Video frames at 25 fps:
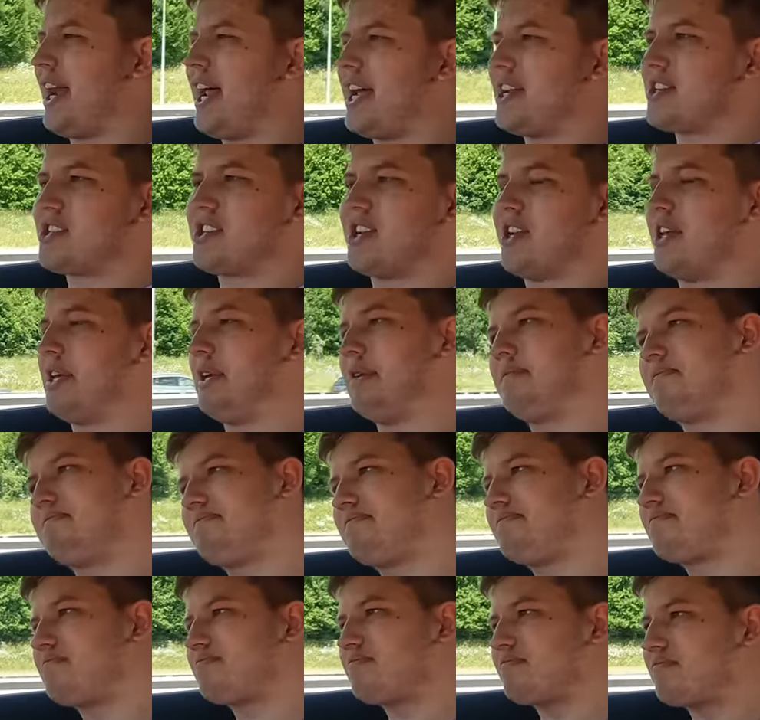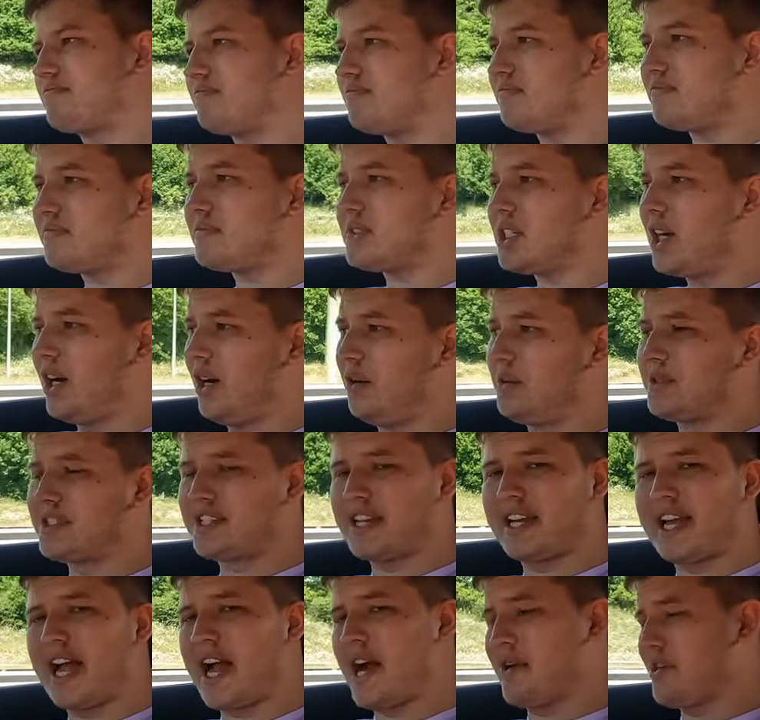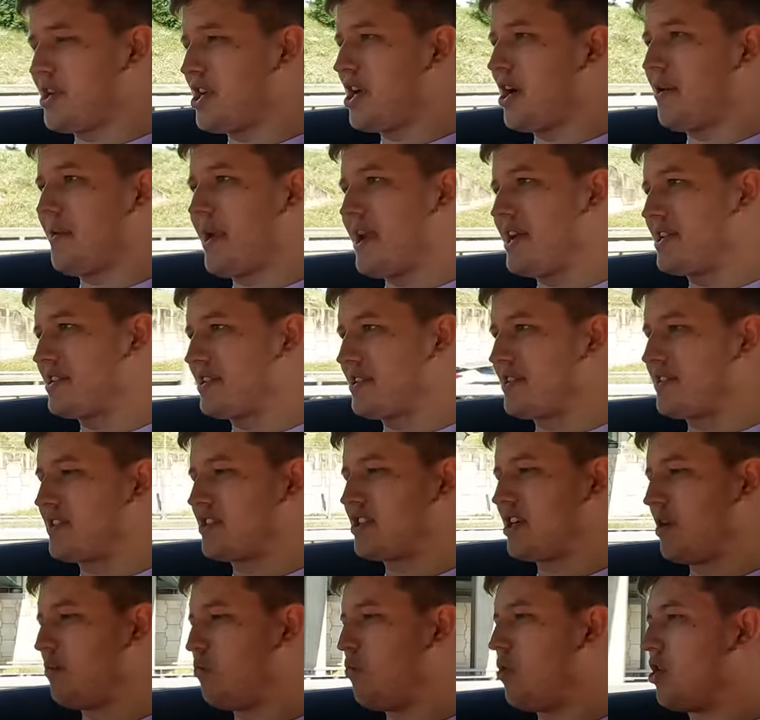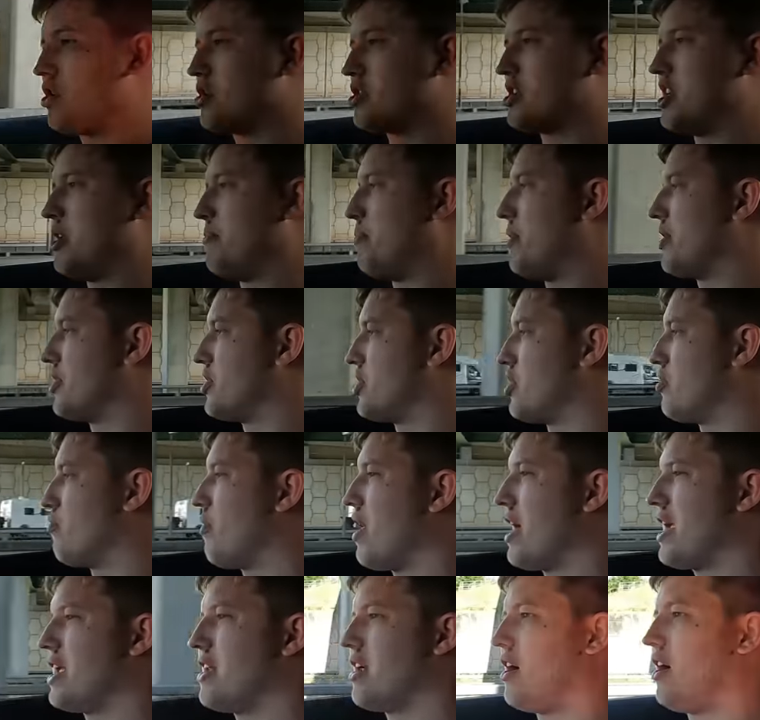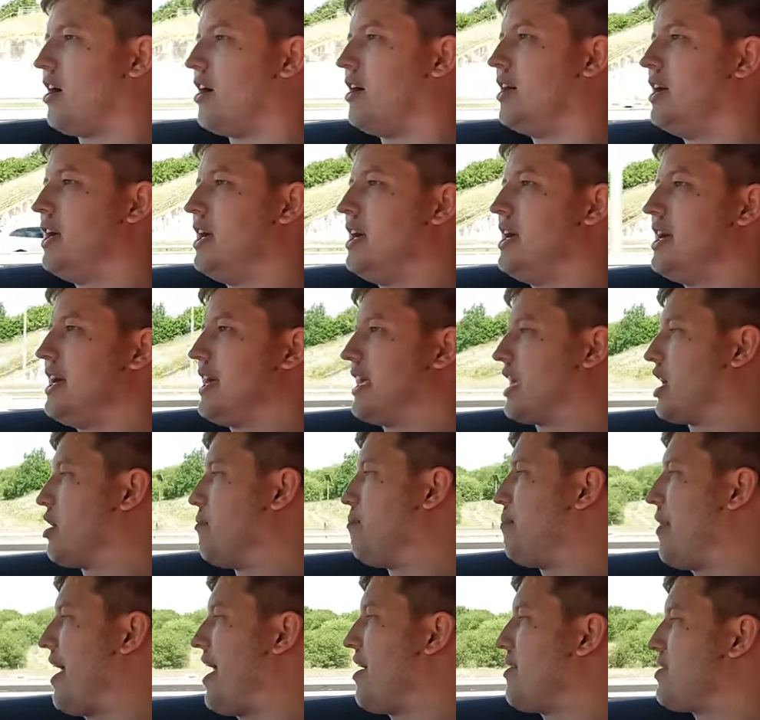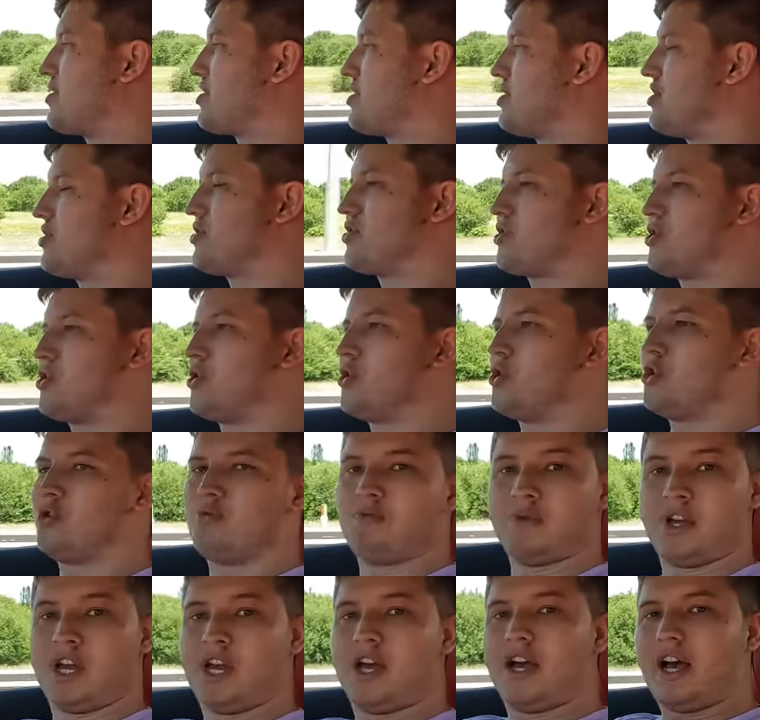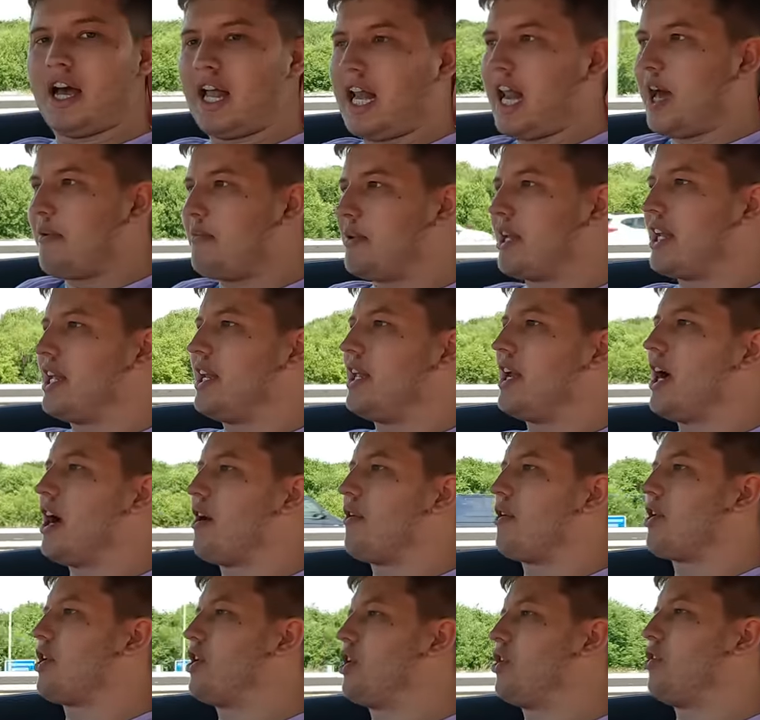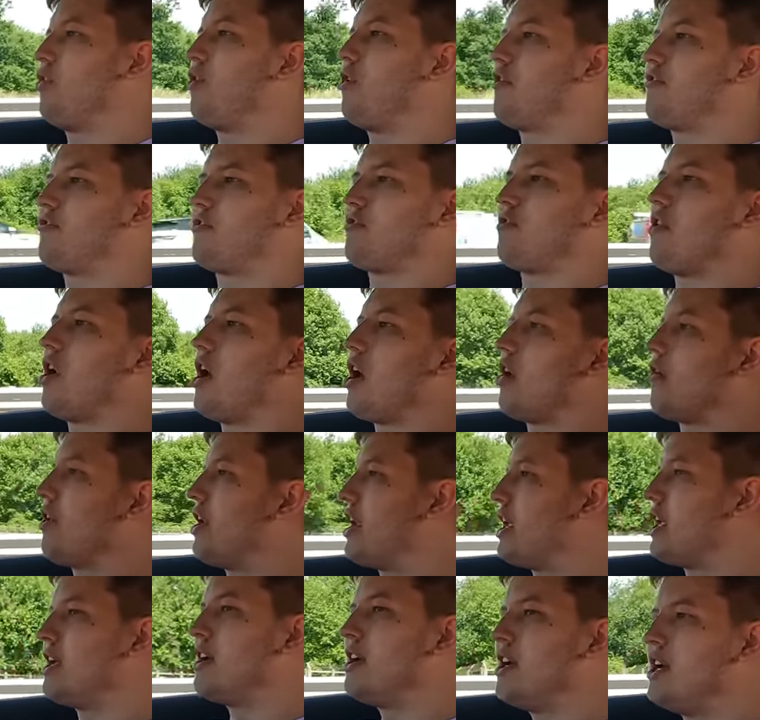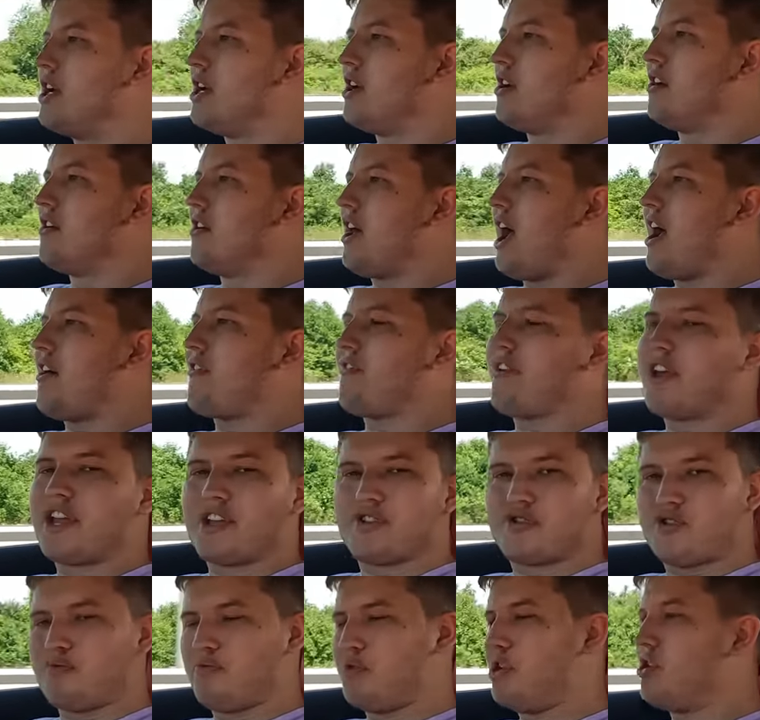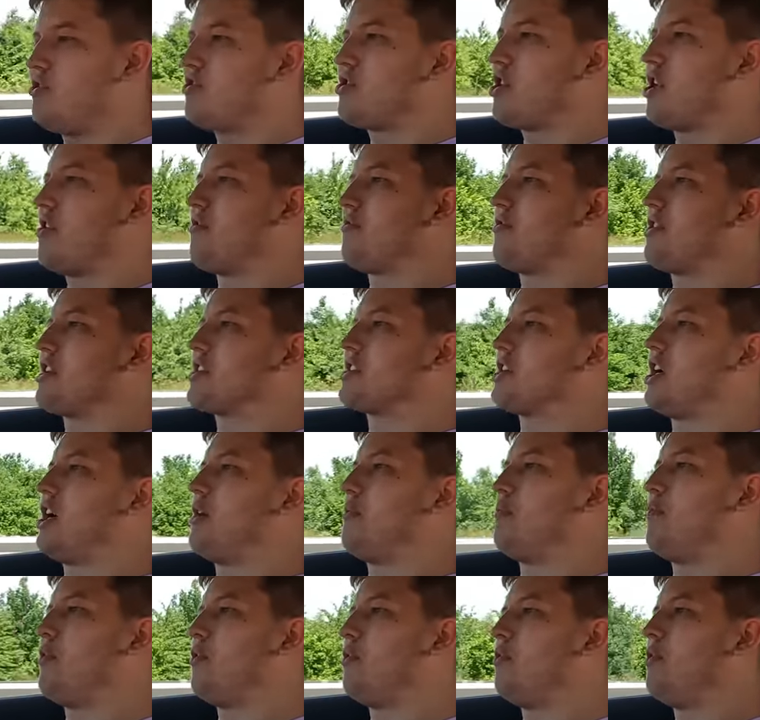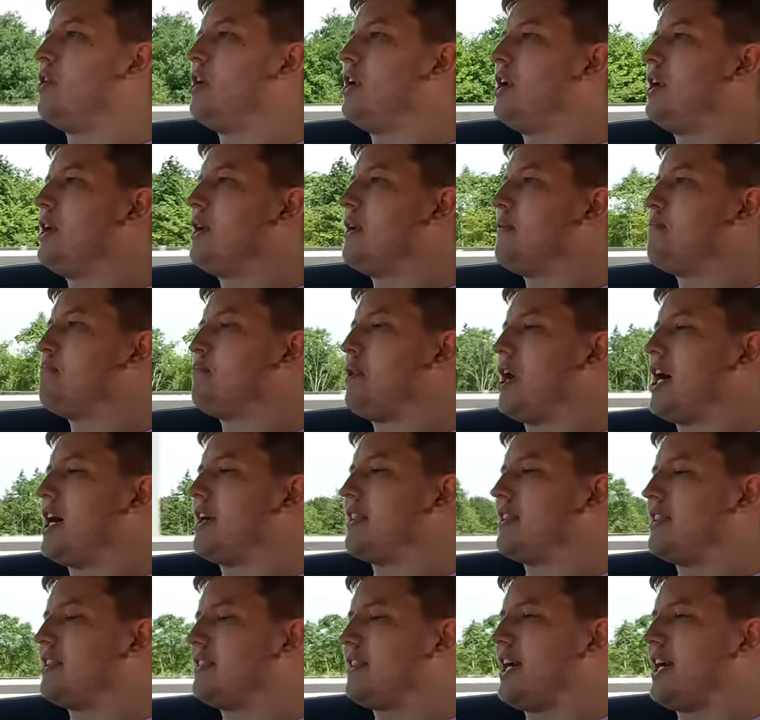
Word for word: And actually, I would say Audi R eights can somewhat slip under the radar in comparison to a Lamborghini Huracan or a Ferrari F eight Tributo, for example. But